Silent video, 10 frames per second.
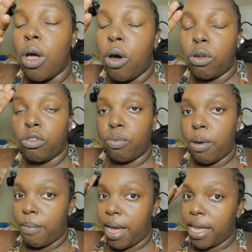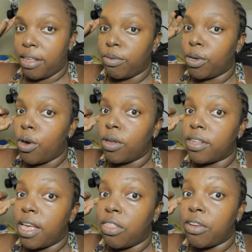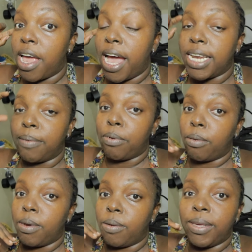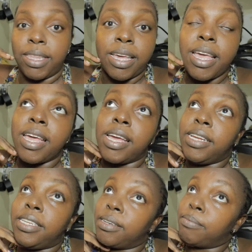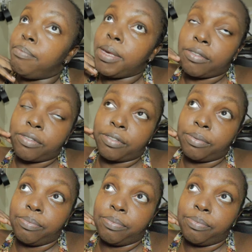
or supermarkets because I thought I had a problem with eating beef